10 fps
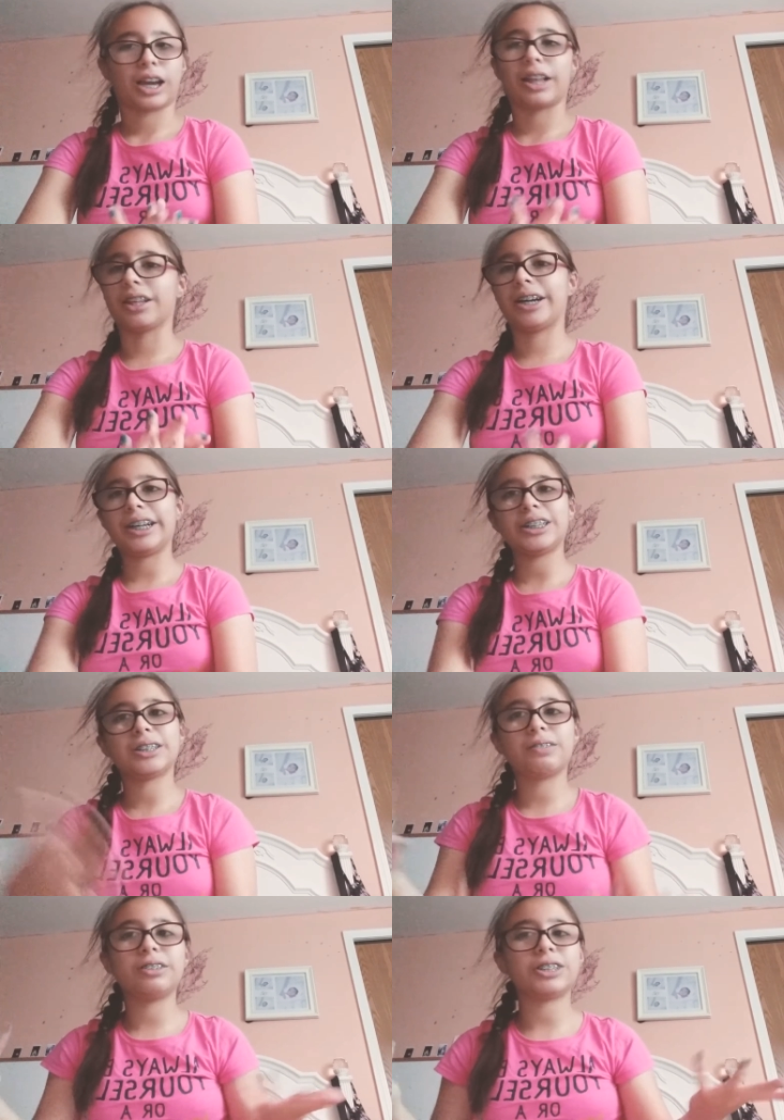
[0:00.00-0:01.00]
learning
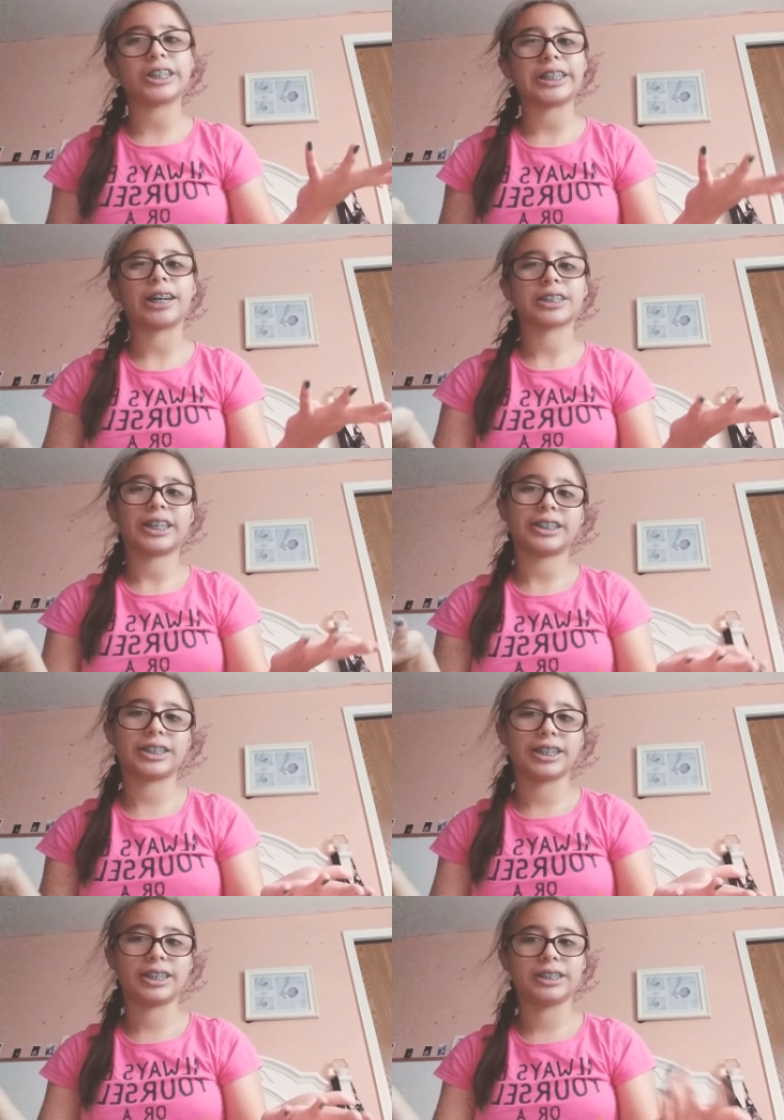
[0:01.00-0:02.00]
some new TikTok
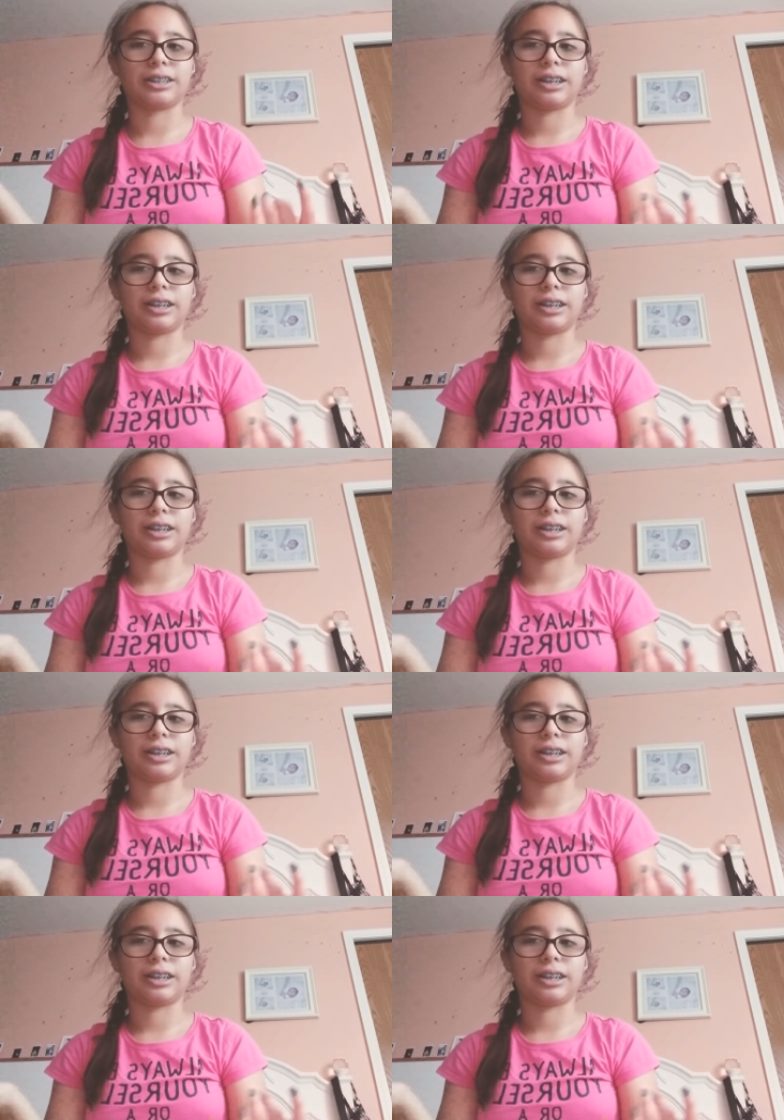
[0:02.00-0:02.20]
dances